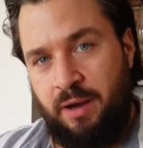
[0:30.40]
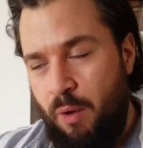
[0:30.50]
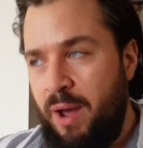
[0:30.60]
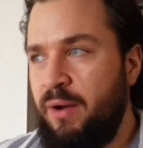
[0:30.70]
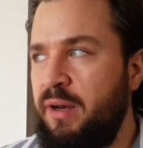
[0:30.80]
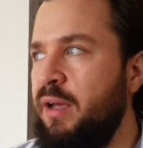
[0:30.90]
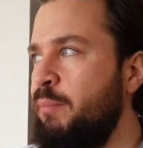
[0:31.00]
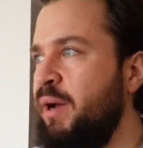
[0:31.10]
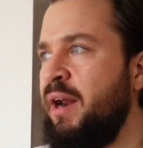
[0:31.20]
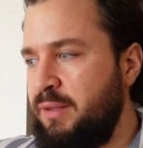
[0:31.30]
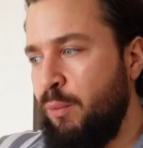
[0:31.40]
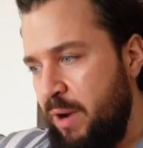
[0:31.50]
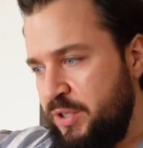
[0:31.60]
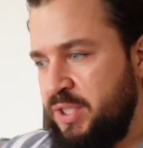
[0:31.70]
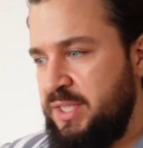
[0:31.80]
and go out a lot, but the
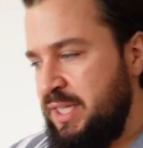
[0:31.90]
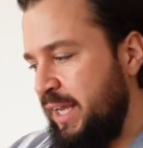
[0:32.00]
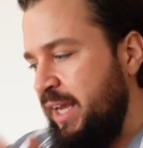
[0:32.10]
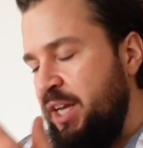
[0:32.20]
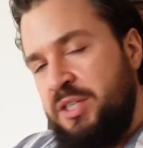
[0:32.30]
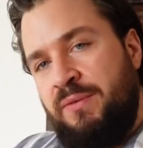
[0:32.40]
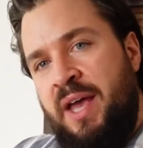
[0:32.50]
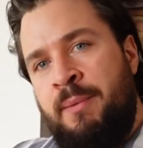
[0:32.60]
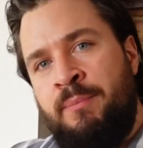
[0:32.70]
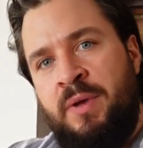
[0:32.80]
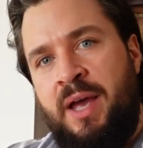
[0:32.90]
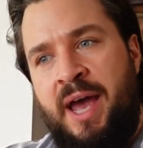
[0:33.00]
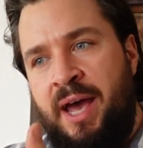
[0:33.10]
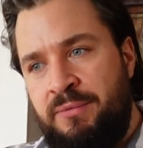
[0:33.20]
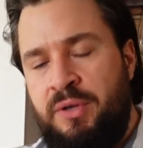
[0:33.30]
watches, like each of them
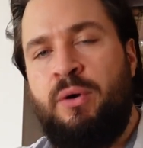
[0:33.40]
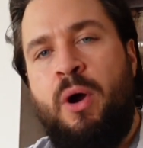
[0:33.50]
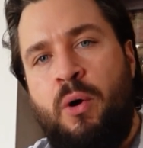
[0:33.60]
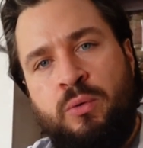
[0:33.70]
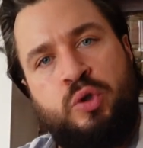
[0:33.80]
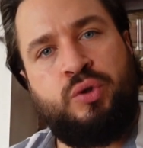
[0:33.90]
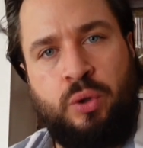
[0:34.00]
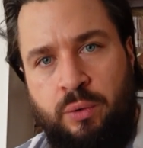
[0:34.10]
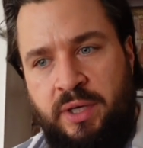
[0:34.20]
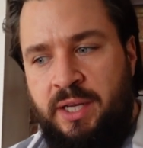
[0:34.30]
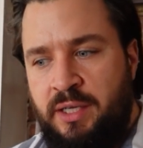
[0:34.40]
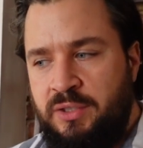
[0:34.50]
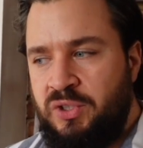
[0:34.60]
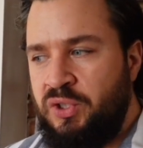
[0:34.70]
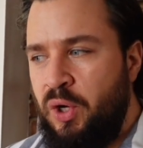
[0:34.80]
have their own story.
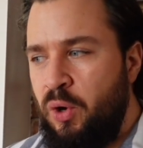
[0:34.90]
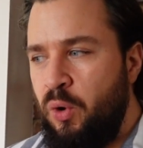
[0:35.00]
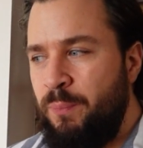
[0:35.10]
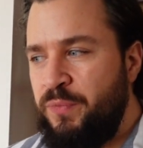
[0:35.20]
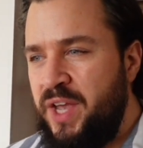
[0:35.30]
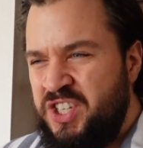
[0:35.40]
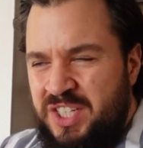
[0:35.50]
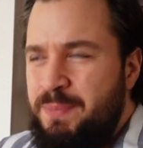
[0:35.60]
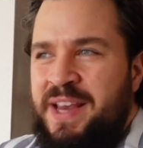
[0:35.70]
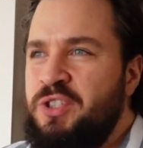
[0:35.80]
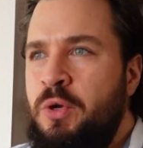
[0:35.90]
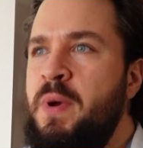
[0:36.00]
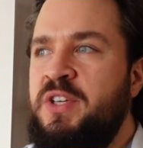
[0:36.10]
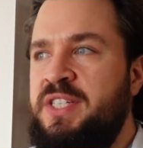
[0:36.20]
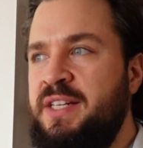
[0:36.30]
So it just makes too
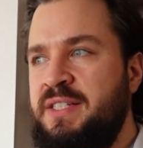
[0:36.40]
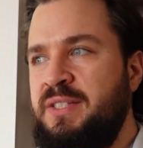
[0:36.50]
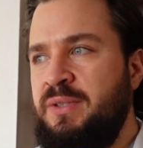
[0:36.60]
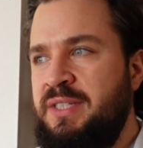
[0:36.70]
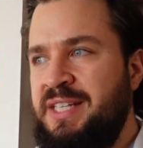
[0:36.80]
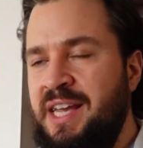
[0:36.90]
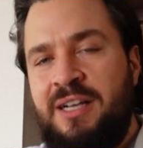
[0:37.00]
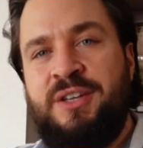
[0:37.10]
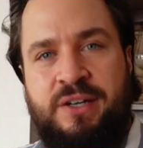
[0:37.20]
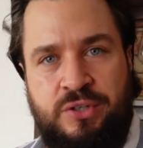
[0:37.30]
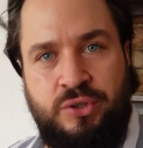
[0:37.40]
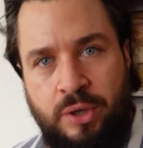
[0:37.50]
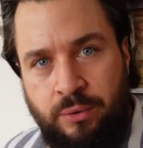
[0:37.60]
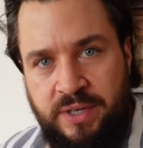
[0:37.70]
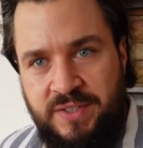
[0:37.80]
much sense to tell their
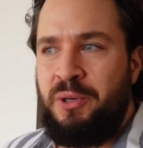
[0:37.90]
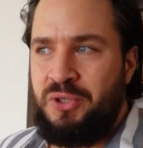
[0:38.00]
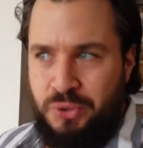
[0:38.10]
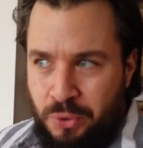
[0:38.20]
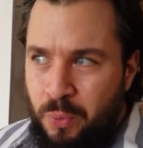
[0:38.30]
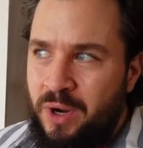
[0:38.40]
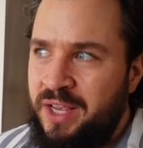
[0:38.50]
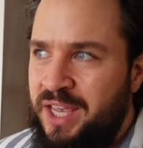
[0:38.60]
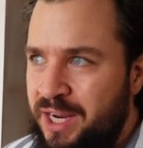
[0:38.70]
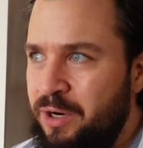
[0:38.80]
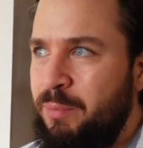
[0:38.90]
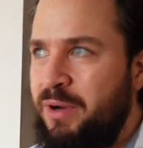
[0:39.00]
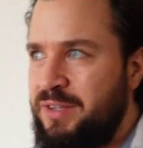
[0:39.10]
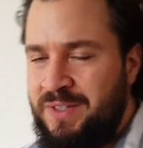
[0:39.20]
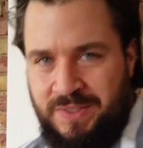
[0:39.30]
stories, because you want to hear
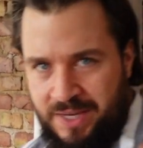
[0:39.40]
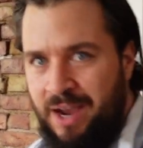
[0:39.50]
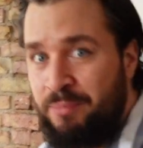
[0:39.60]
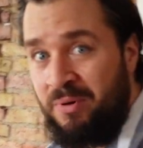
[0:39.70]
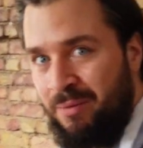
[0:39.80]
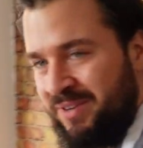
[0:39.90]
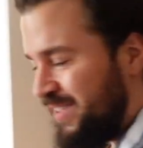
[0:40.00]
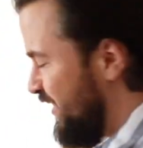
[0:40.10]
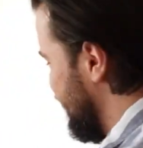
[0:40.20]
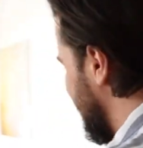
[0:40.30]
about this, I promise.